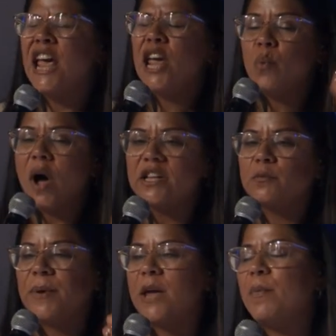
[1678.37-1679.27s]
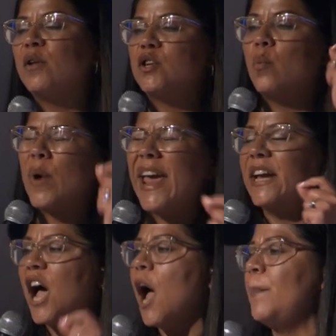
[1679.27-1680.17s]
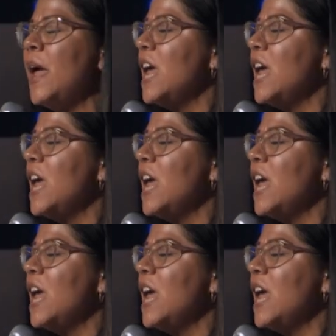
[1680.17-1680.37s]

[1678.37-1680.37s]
He wants people to wake up.